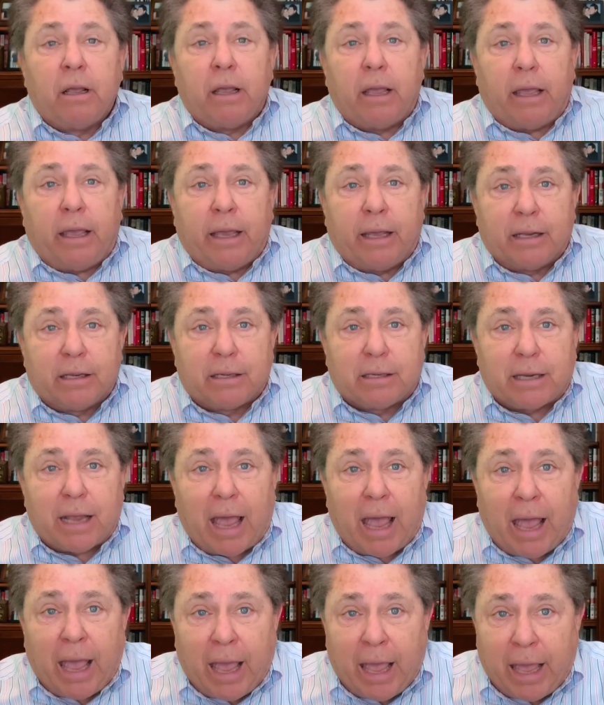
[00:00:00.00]
is
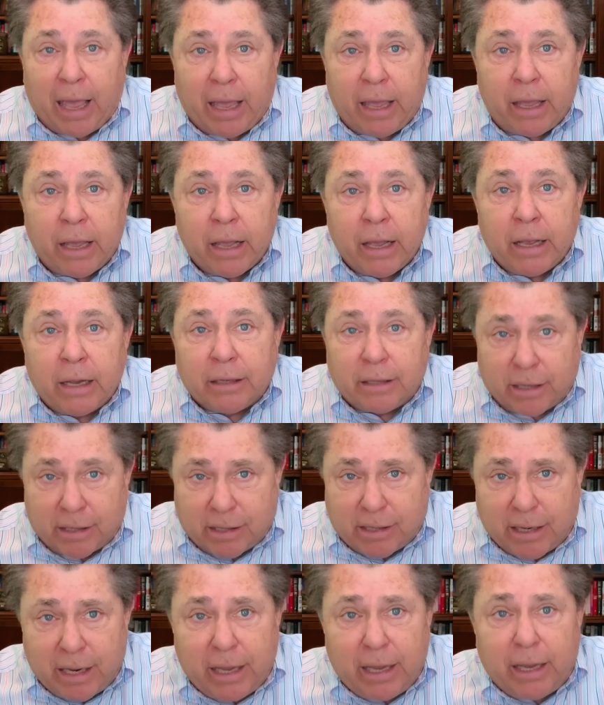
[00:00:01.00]
a
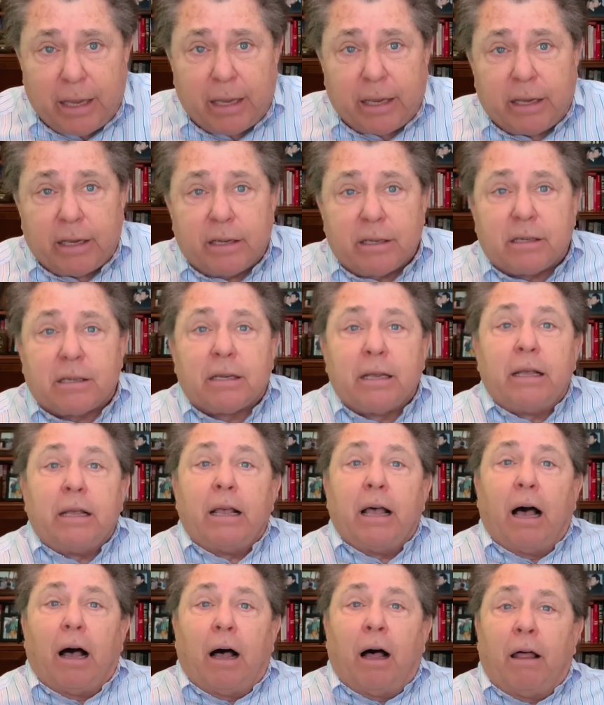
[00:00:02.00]
disease
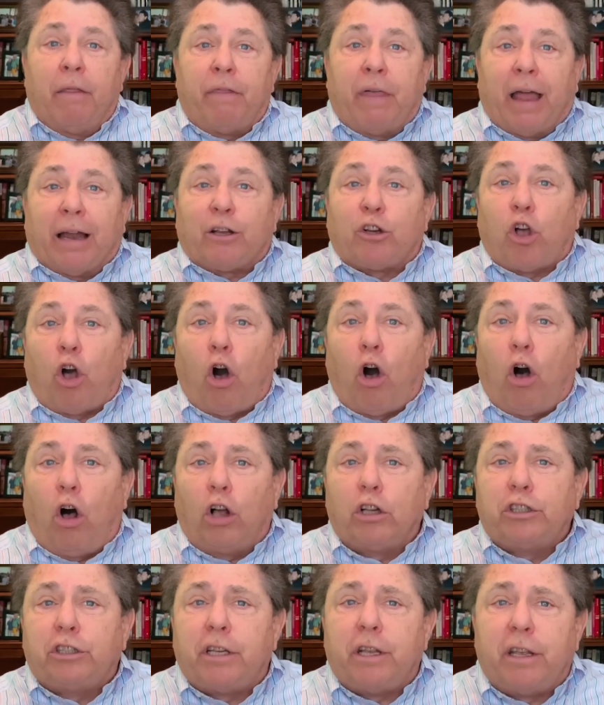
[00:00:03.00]
that
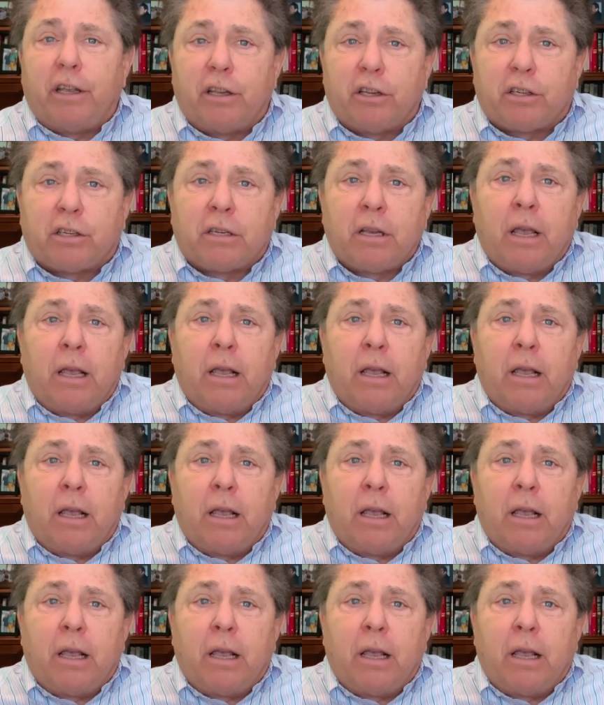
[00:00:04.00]
causes